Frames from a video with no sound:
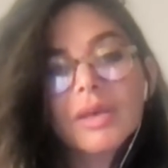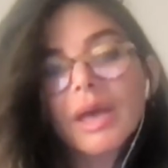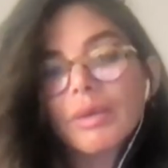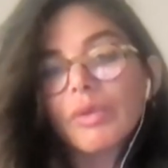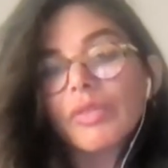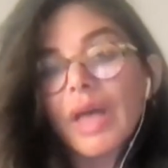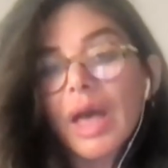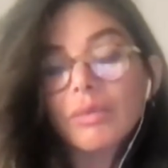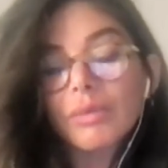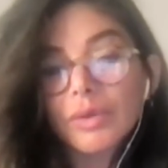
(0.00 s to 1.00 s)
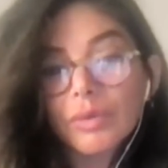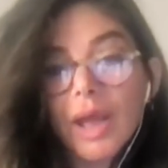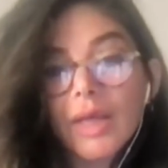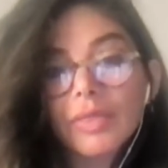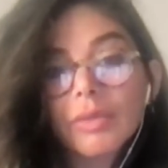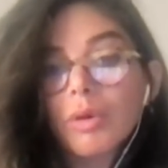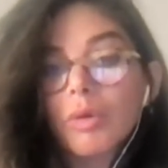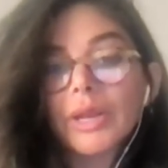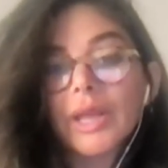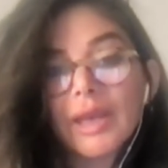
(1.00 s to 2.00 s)
I will not regret the
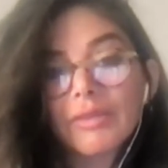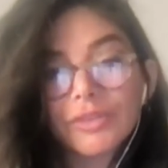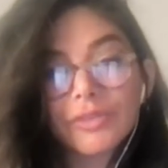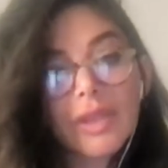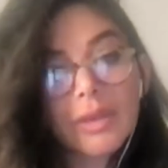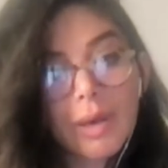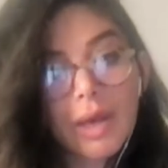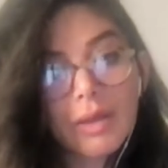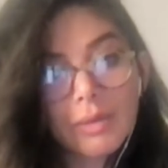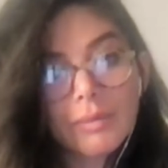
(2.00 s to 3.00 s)
moment I have to say goodbye.